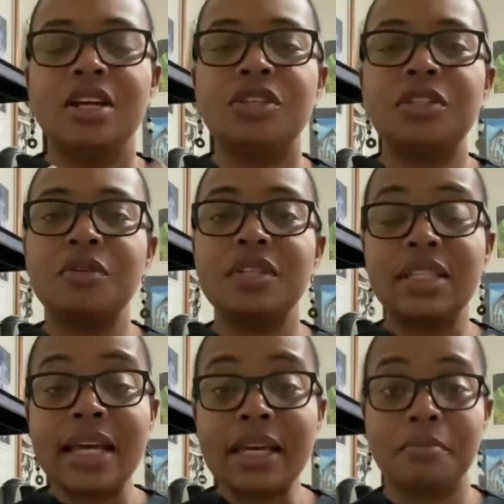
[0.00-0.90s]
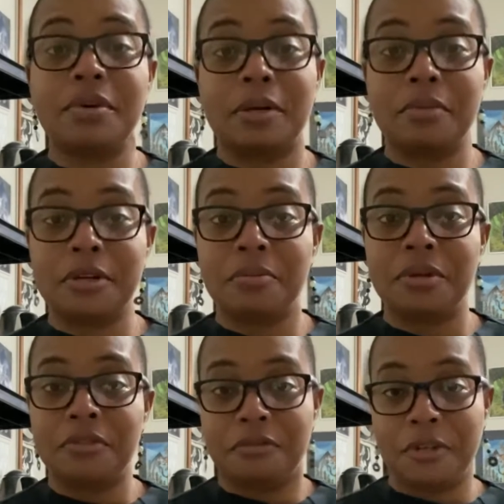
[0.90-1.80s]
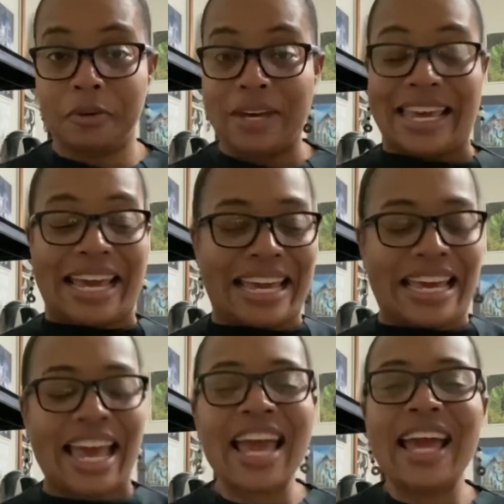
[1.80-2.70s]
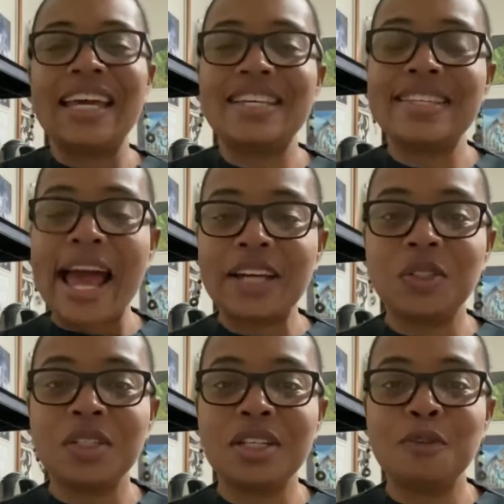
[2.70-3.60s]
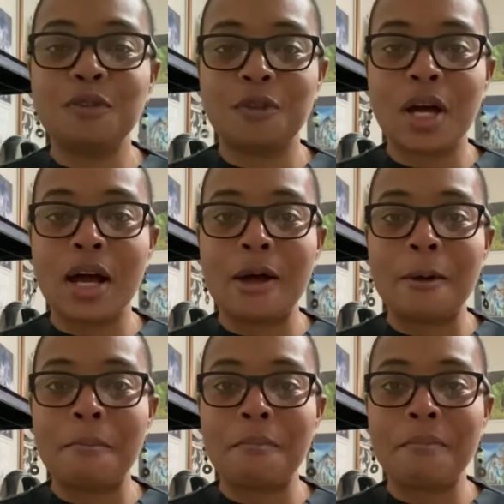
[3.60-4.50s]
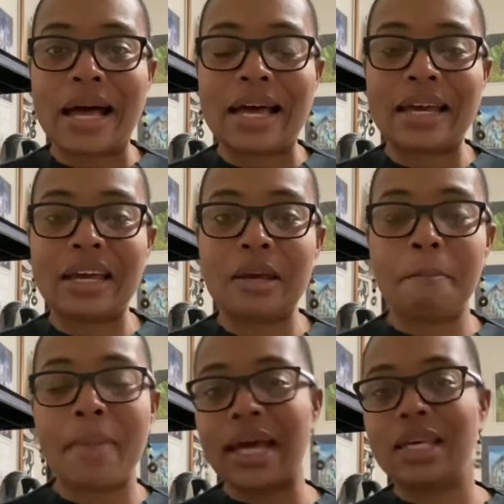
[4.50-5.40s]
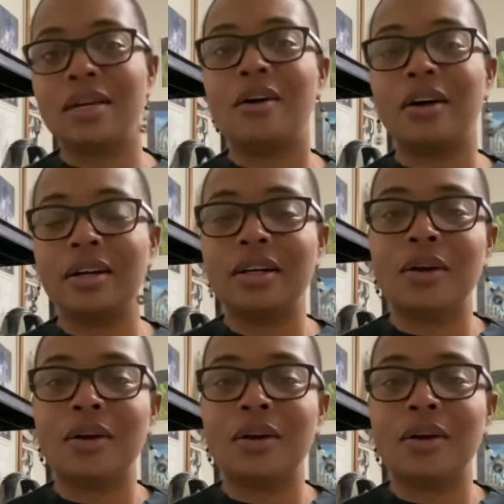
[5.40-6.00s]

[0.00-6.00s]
so the second book I'm going to be reviewing is actually from my backyard.